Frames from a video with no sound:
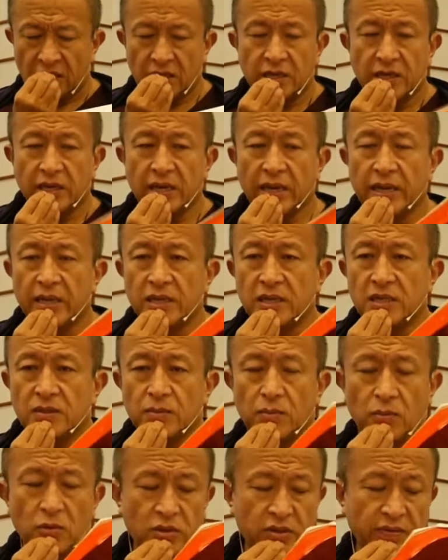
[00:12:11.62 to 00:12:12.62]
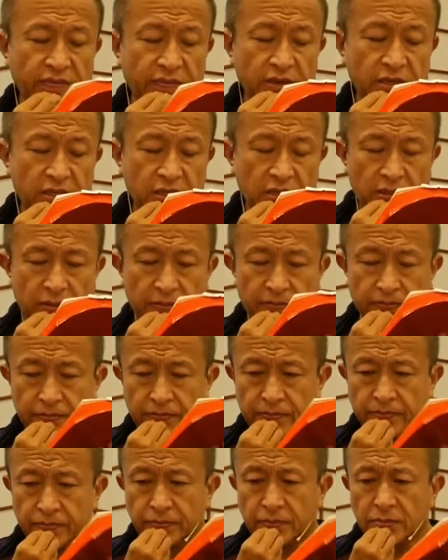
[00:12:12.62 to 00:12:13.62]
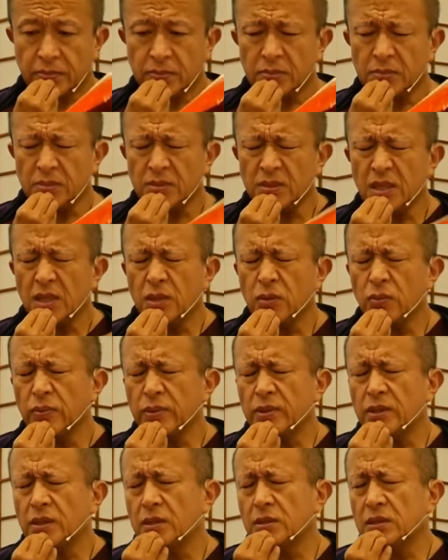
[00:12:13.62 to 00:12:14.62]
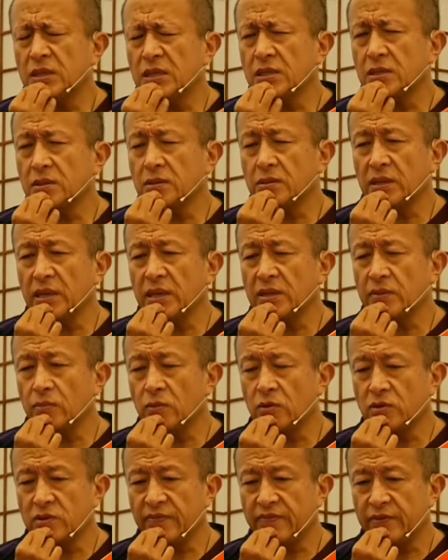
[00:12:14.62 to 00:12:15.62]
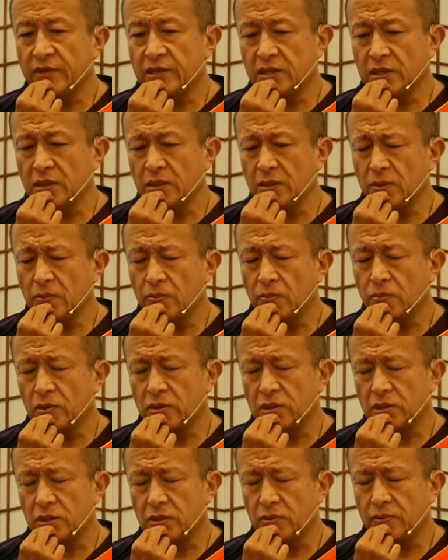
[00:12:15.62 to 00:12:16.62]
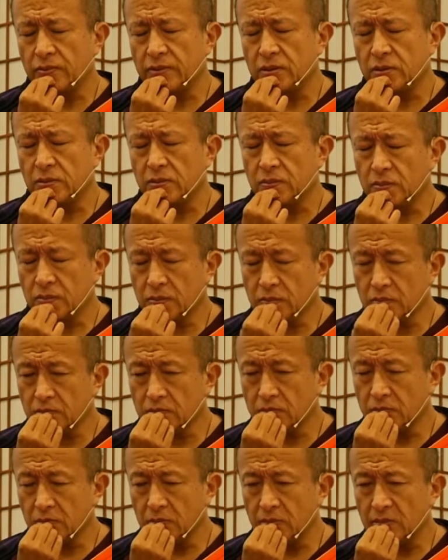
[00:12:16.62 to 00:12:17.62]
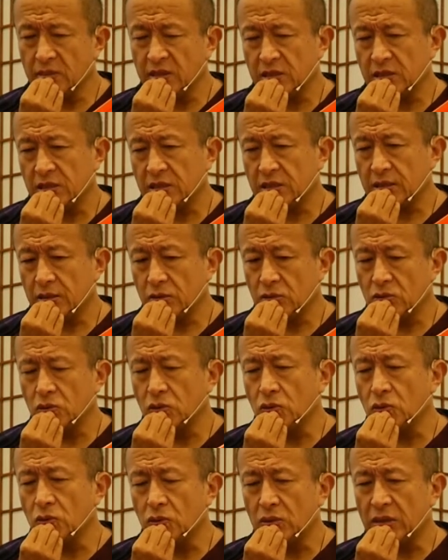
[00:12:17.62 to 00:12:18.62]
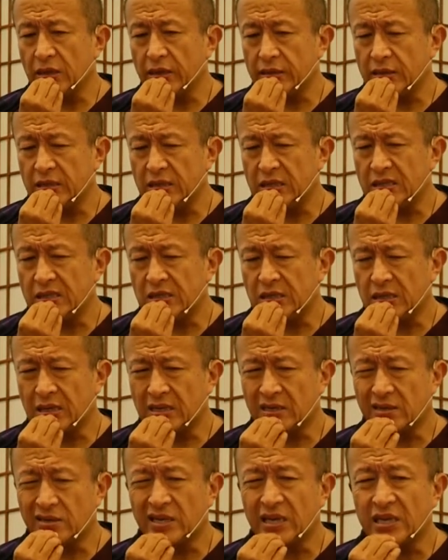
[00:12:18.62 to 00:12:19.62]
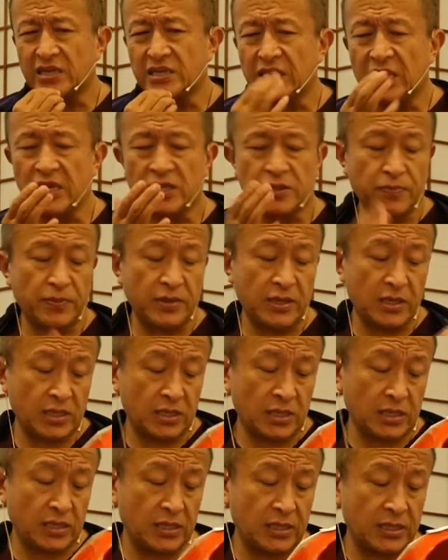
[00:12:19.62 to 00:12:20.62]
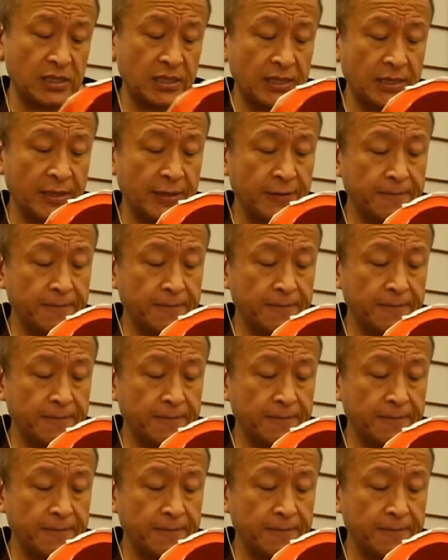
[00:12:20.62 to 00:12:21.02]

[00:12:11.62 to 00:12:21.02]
grand motivation. And with this grand motivation, bodhisattvas must do like these grand aspirations,